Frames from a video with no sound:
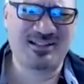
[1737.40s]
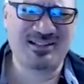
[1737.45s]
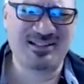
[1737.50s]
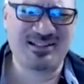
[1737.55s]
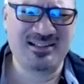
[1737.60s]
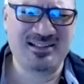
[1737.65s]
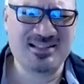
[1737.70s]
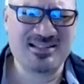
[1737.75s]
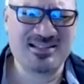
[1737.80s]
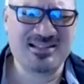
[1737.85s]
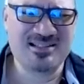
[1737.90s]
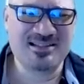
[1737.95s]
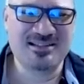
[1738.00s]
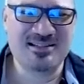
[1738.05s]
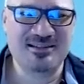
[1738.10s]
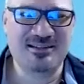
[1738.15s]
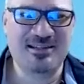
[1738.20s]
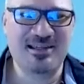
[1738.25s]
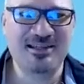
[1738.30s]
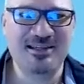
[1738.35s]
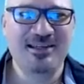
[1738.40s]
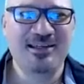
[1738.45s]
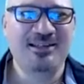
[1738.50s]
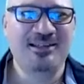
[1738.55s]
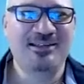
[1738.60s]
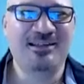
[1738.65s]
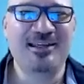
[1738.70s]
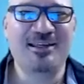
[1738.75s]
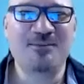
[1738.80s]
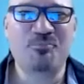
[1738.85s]
it is that
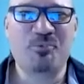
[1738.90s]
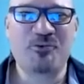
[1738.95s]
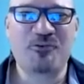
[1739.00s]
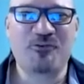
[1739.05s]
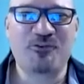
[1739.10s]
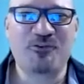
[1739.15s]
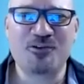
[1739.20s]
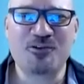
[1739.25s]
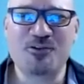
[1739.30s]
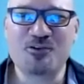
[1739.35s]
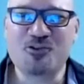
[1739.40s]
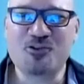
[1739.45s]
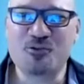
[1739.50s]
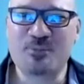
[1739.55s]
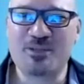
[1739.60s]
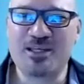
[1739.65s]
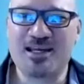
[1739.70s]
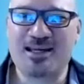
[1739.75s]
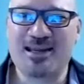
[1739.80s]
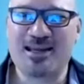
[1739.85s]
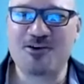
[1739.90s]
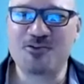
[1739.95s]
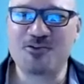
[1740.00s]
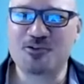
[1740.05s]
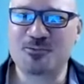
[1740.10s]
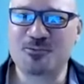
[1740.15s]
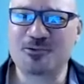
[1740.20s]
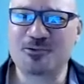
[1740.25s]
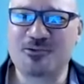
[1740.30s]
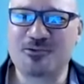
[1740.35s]
they prefer not to be
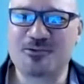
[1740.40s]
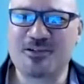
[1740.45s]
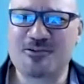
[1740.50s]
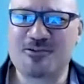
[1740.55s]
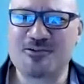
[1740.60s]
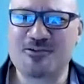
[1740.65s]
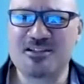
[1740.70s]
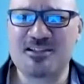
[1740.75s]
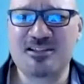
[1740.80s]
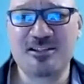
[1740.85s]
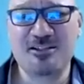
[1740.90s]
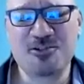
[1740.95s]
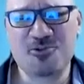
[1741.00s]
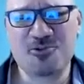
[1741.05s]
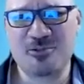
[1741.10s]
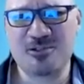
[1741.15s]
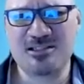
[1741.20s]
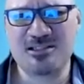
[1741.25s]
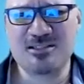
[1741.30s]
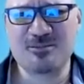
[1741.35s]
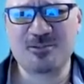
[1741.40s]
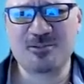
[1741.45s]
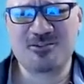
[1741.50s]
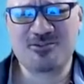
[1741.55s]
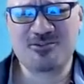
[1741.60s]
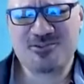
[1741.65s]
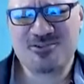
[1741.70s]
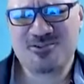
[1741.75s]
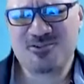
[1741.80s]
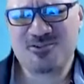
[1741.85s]
accountable to the constituents,
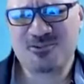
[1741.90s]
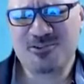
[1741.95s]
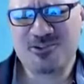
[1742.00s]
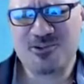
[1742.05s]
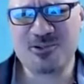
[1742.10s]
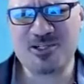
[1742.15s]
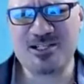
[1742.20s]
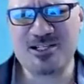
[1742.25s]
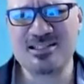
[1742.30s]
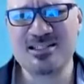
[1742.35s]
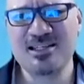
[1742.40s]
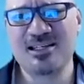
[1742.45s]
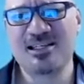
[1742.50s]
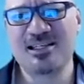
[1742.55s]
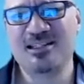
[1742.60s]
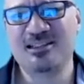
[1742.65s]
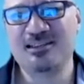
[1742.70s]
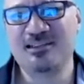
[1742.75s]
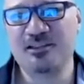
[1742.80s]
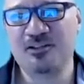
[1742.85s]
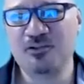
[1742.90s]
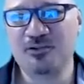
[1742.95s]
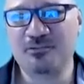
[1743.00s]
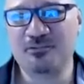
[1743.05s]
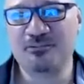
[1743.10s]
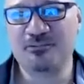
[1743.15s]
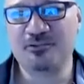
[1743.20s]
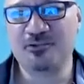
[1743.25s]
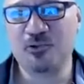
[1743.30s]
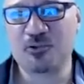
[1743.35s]
because you'll notice the
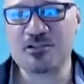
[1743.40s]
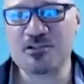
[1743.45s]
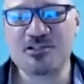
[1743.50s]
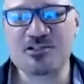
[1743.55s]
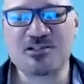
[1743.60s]
doors